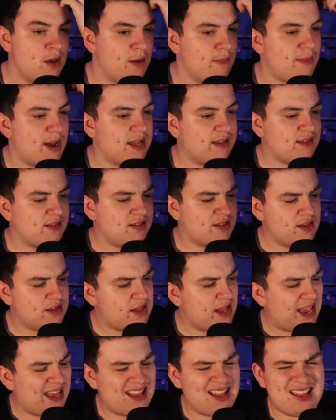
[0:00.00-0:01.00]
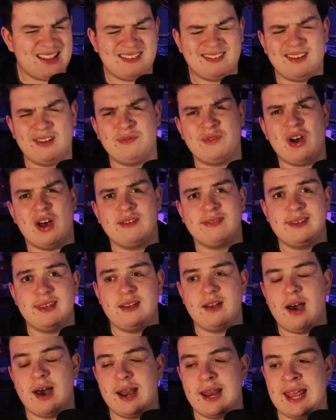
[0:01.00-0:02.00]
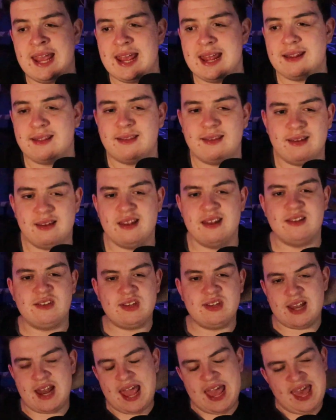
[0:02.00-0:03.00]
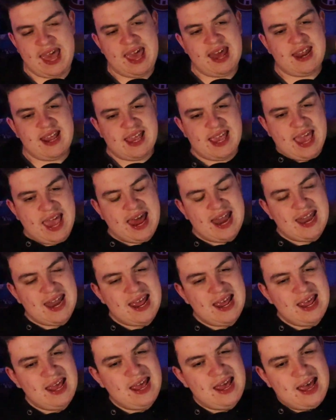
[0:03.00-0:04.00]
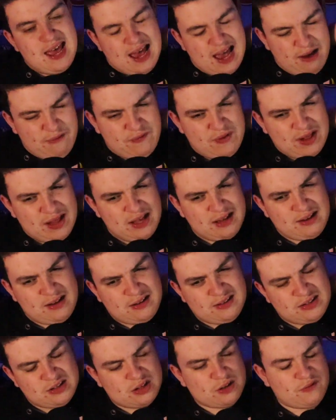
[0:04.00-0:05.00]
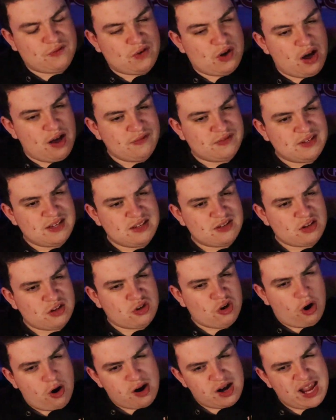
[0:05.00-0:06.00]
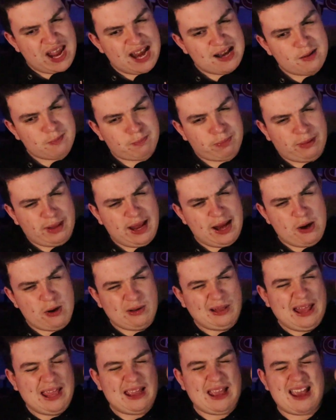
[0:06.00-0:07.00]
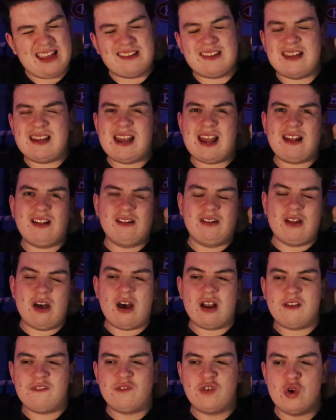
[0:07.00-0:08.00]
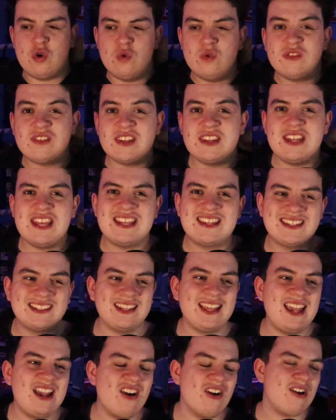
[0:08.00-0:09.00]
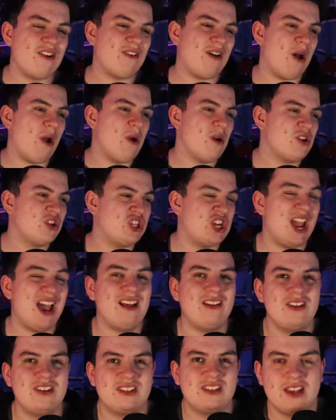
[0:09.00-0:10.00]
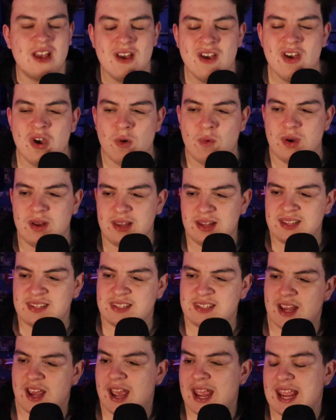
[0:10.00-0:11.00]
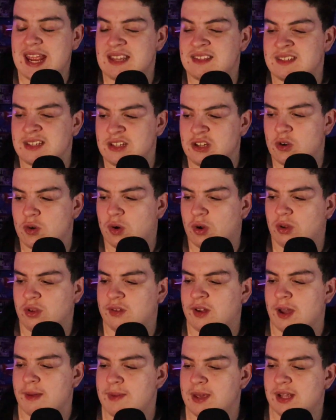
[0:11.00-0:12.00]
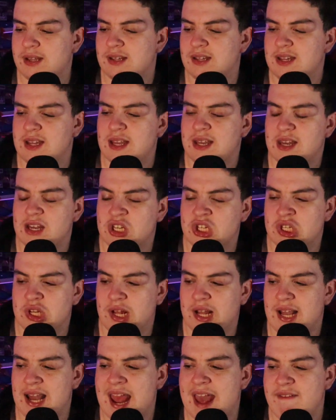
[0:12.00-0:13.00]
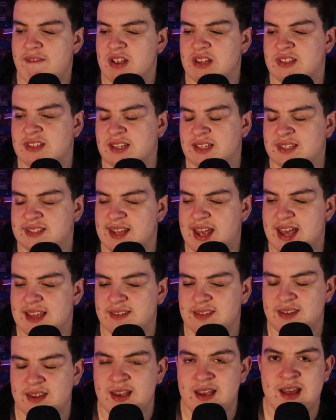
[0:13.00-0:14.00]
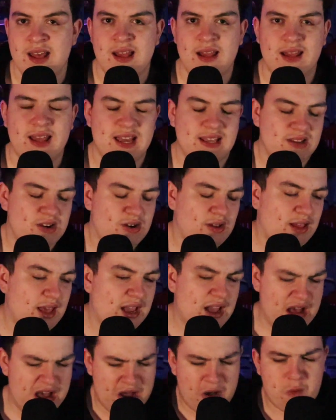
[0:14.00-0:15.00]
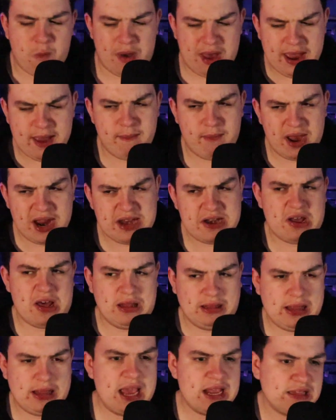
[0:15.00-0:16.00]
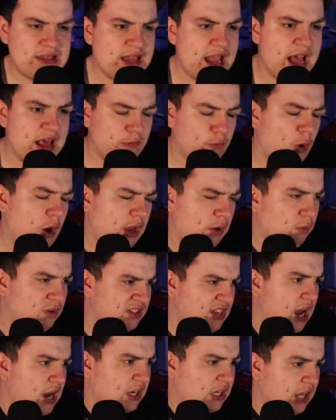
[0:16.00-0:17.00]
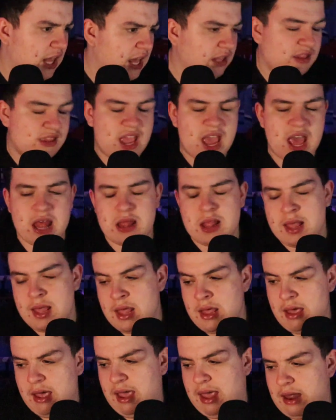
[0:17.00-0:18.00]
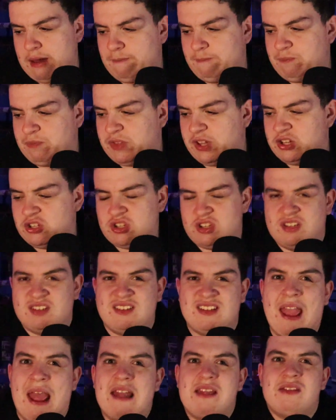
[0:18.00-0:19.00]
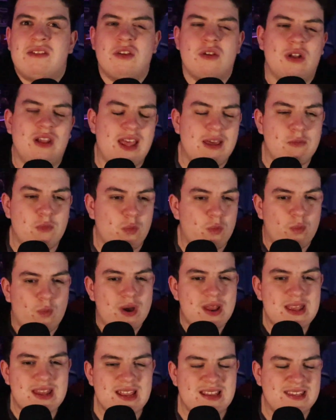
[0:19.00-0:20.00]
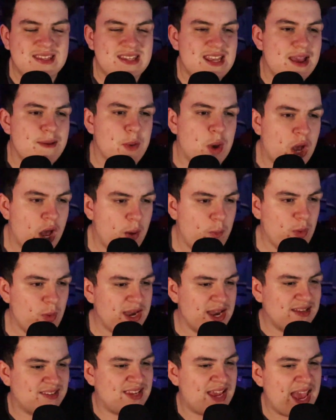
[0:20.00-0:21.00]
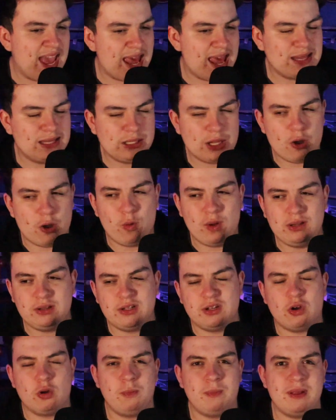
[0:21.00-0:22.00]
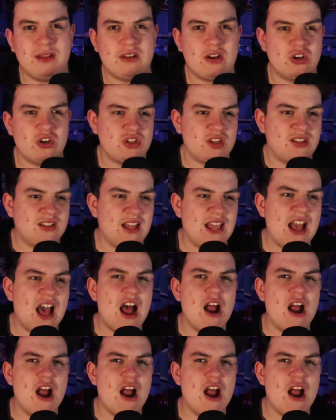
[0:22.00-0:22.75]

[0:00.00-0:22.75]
Matheson. Slafkovský got hit into the head again. I feel like Slafkovský is a targeted player. Like, I think that a lot of goons in this league are jealous when they see an 18-year-old coming in the NHL and having success. Like, they're like, ah, oh, why am I not like that? Why was I like that? And they just tend to, like, when they see him come with his head low a little bit, they're just like,